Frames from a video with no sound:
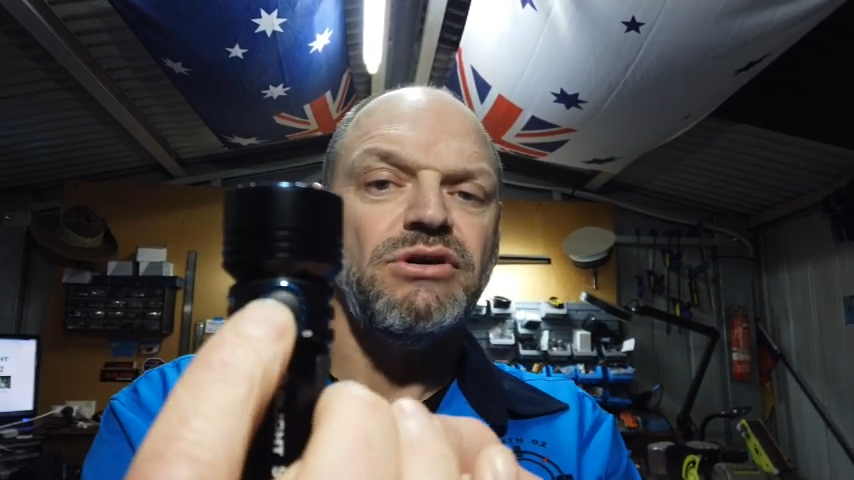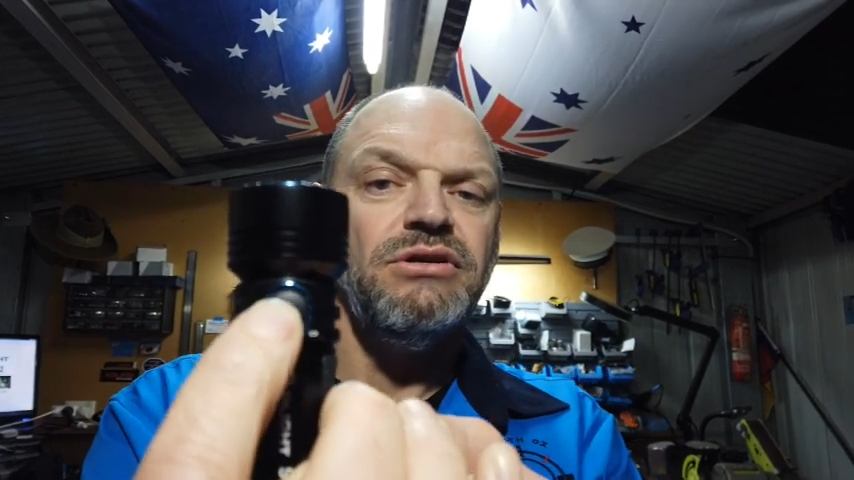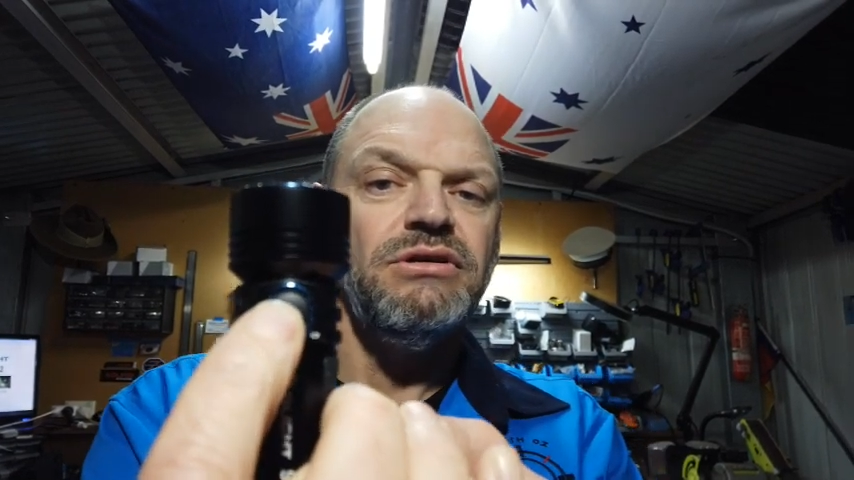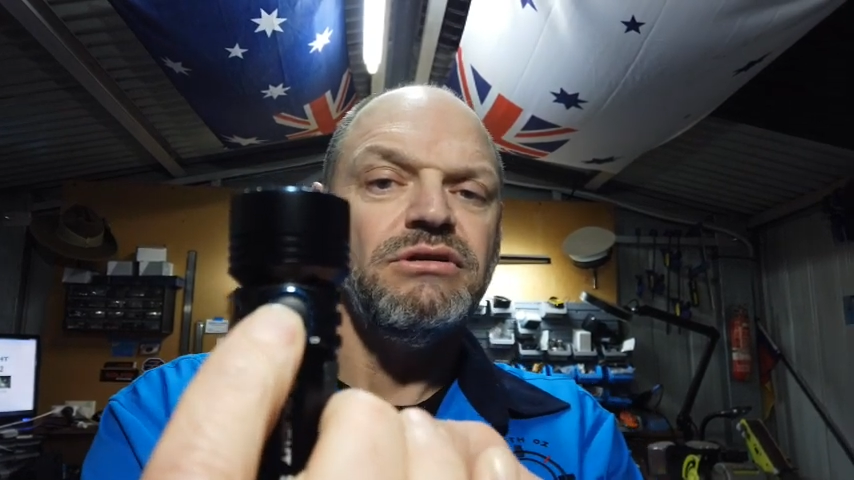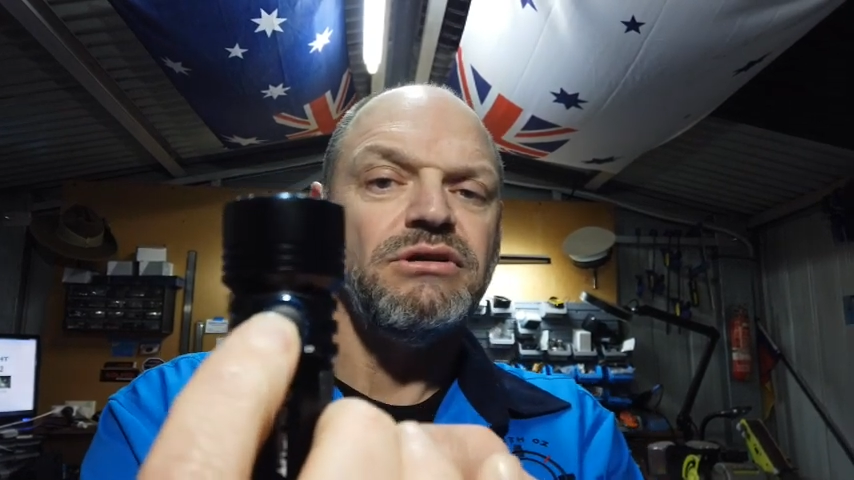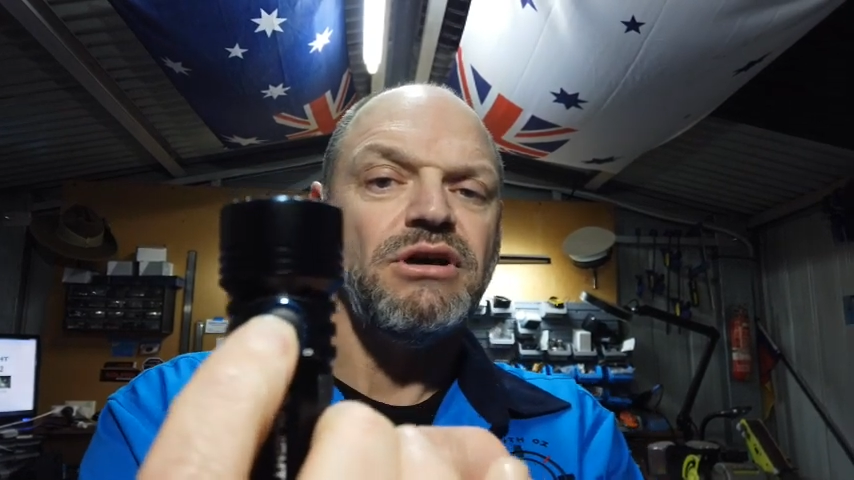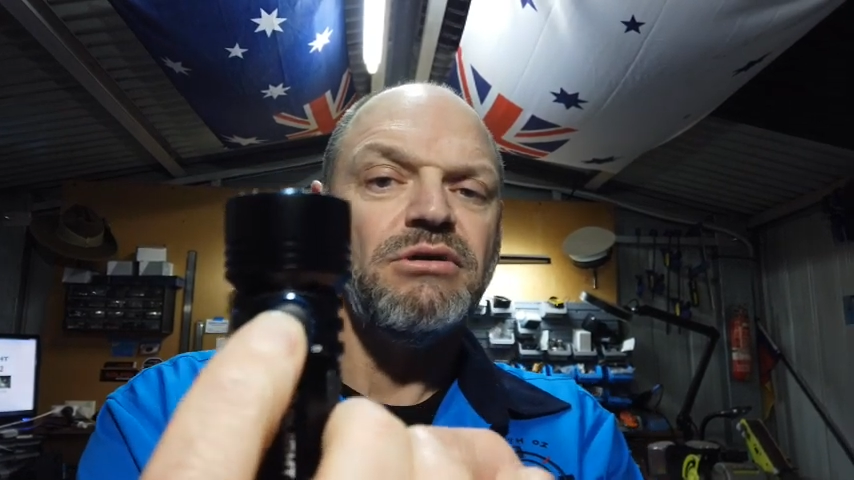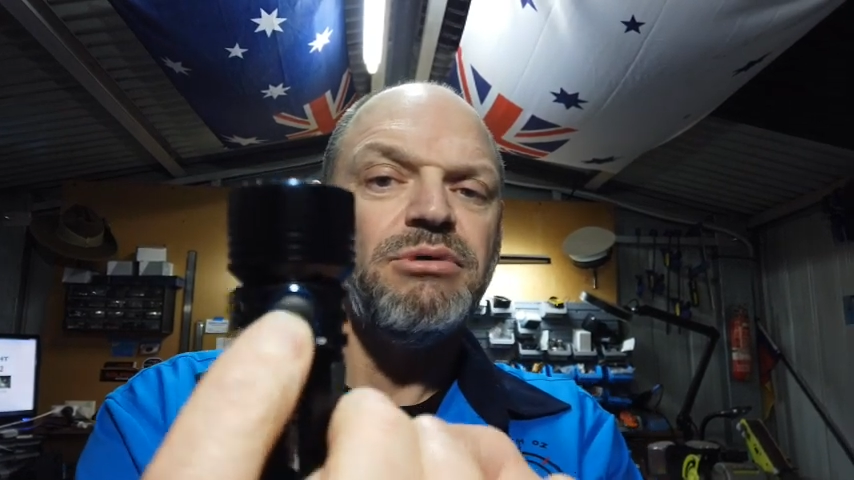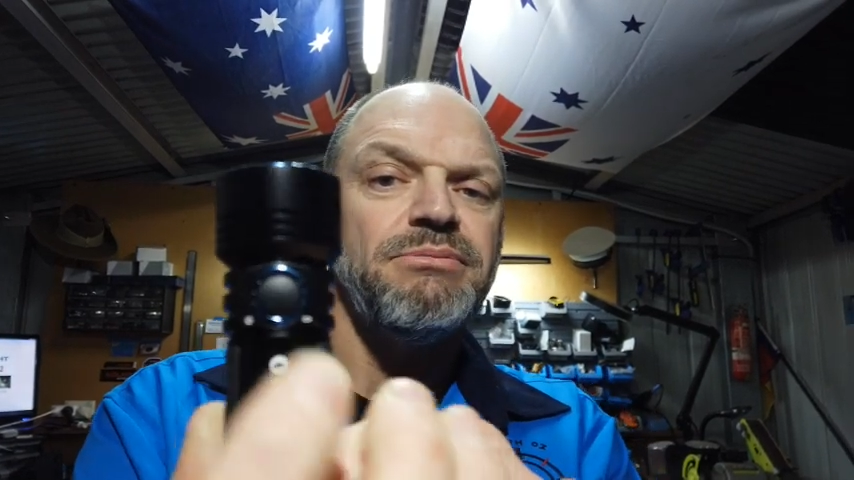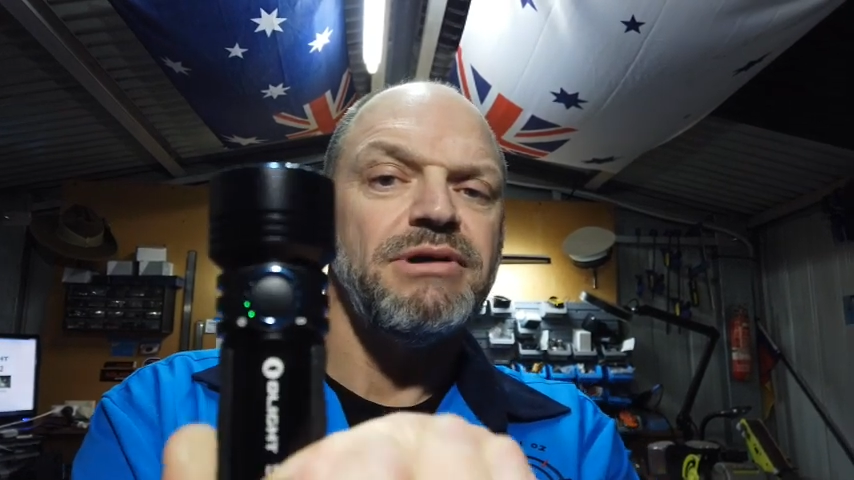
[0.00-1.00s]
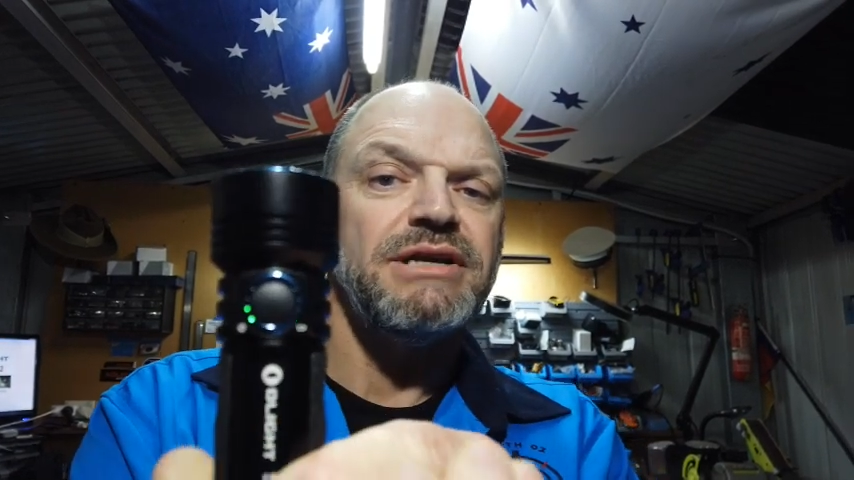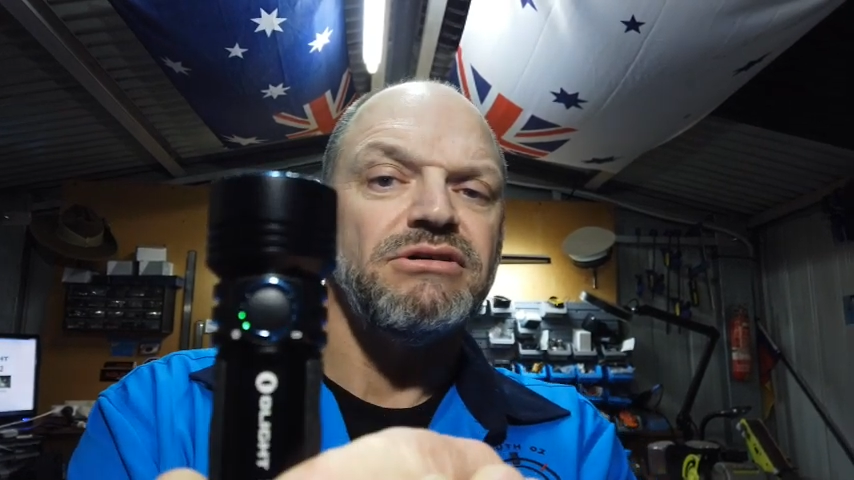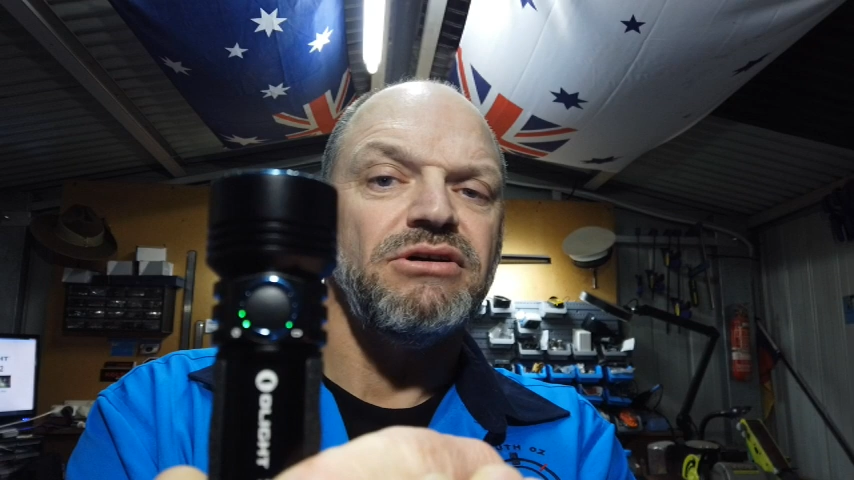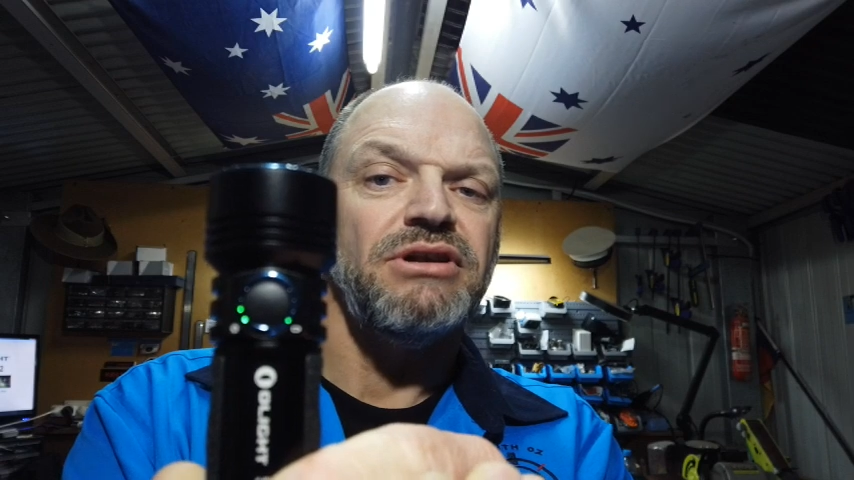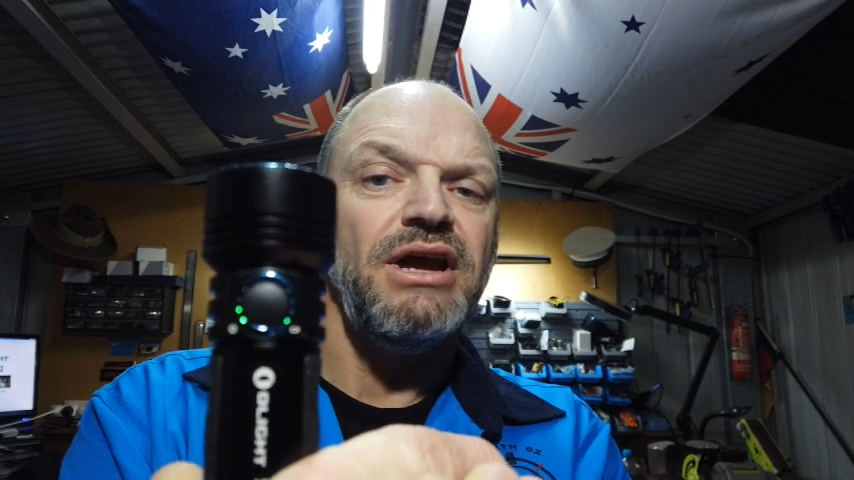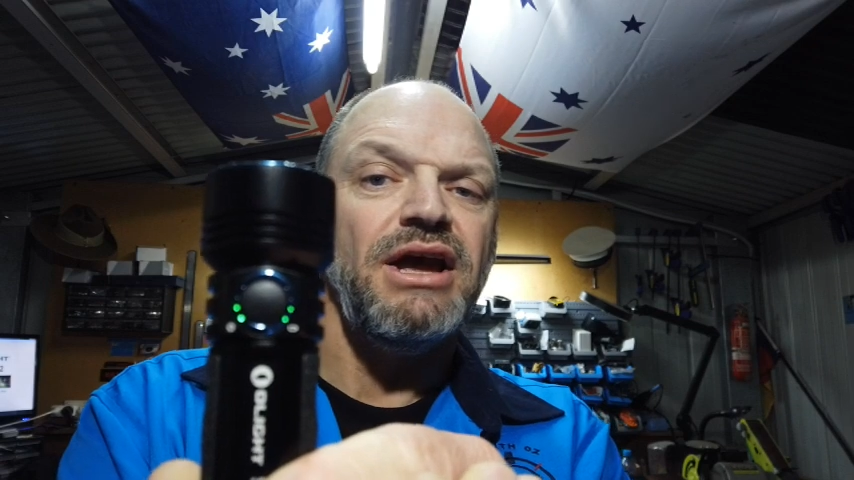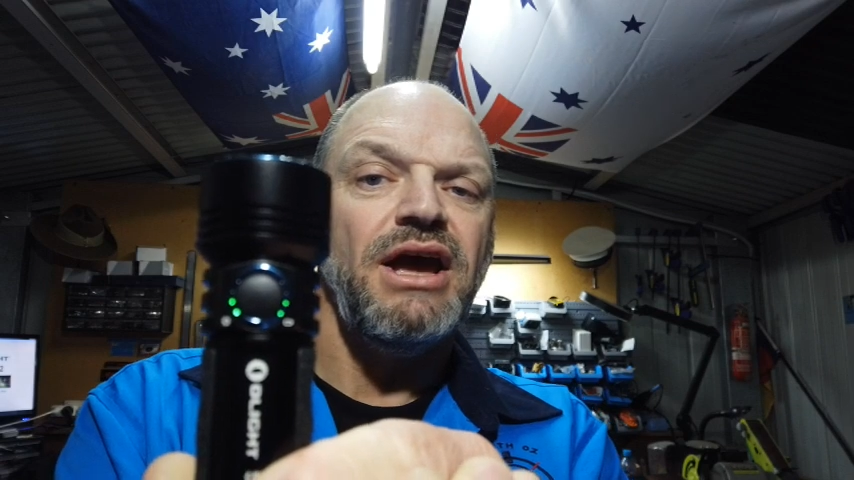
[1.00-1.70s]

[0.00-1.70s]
on, a quick press on,